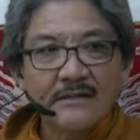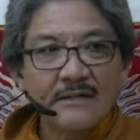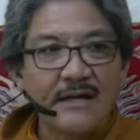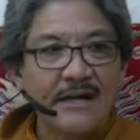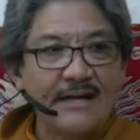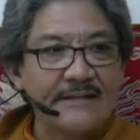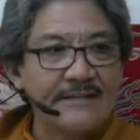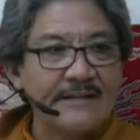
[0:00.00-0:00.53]

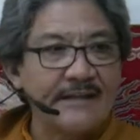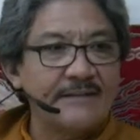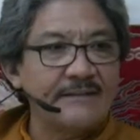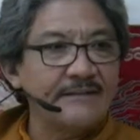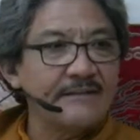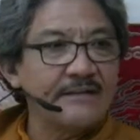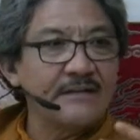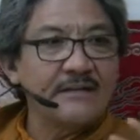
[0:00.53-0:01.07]
and then
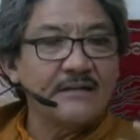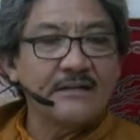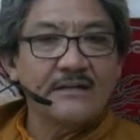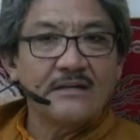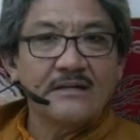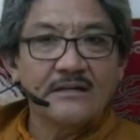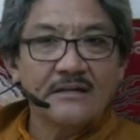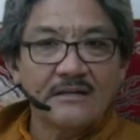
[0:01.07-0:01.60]

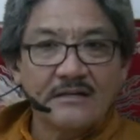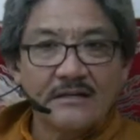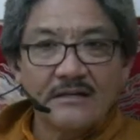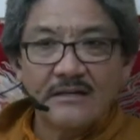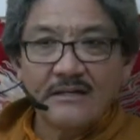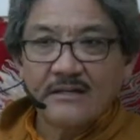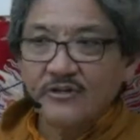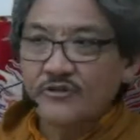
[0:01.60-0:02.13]

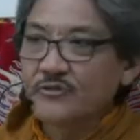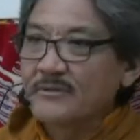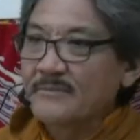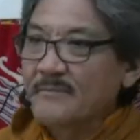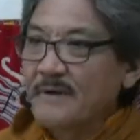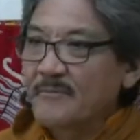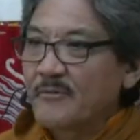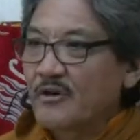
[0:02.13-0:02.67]
you
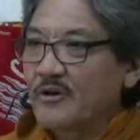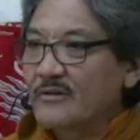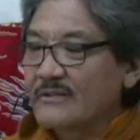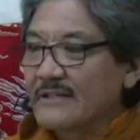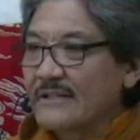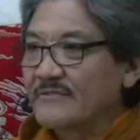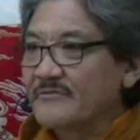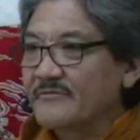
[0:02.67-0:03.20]
remember
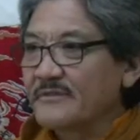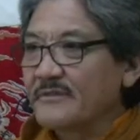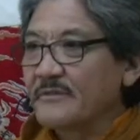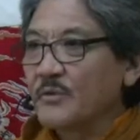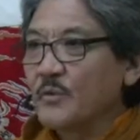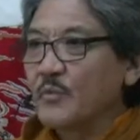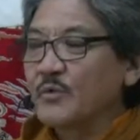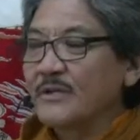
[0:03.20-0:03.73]
that we, uh,
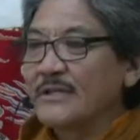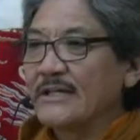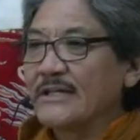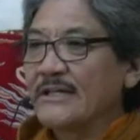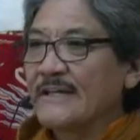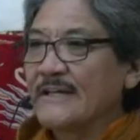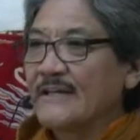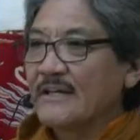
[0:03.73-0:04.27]
we
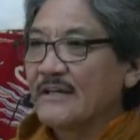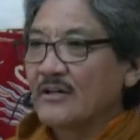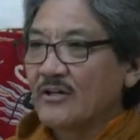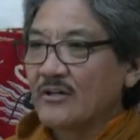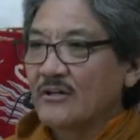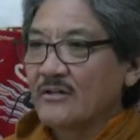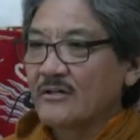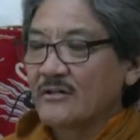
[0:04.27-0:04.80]

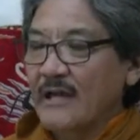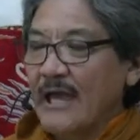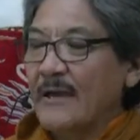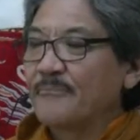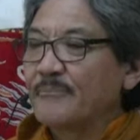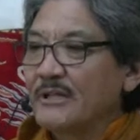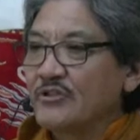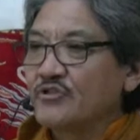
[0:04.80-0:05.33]
have
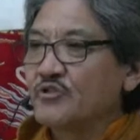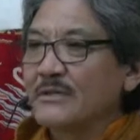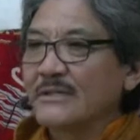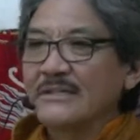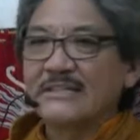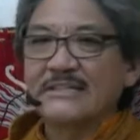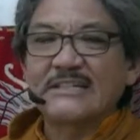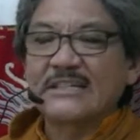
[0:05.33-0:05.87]
been doing
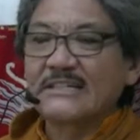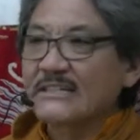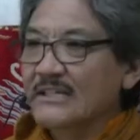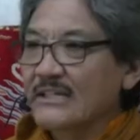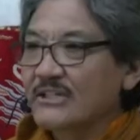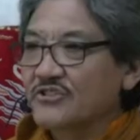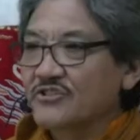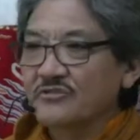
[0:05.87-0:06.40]
the
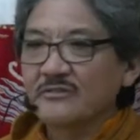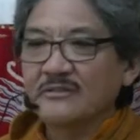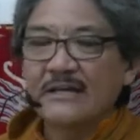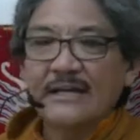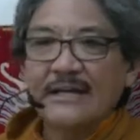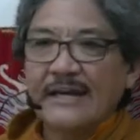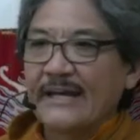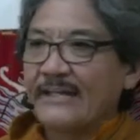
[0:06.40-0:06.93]
dedication
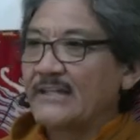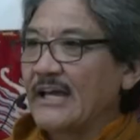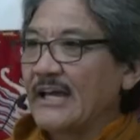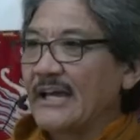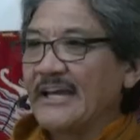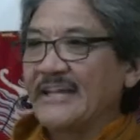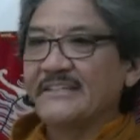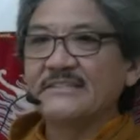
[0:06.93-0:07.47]
at the
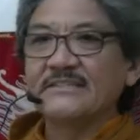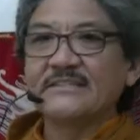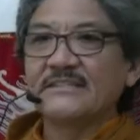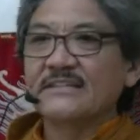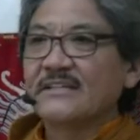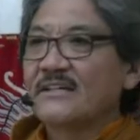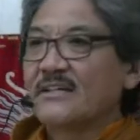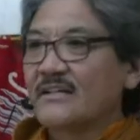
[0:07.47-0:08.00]
end
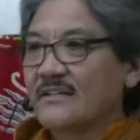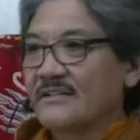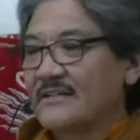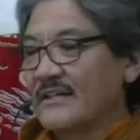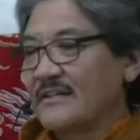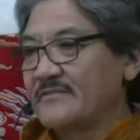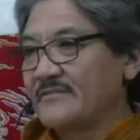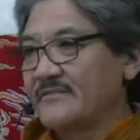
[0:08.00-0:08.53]

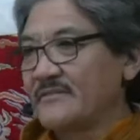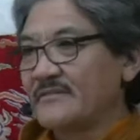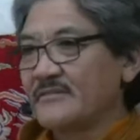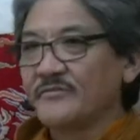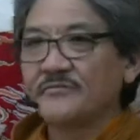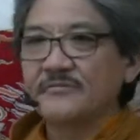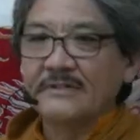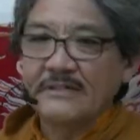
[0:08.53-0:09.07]
that uh,
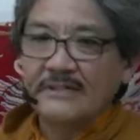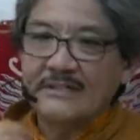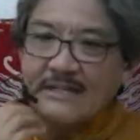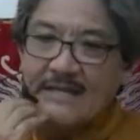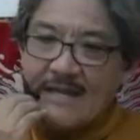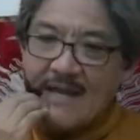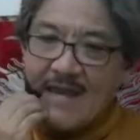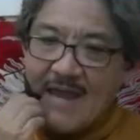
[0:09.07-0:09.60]
we
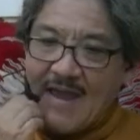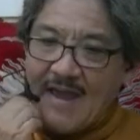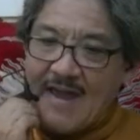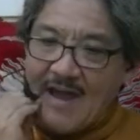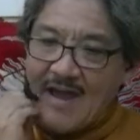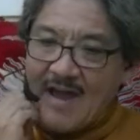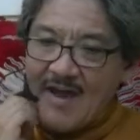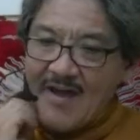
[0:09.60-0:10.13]

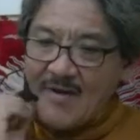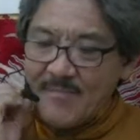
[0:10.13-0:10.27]
uh,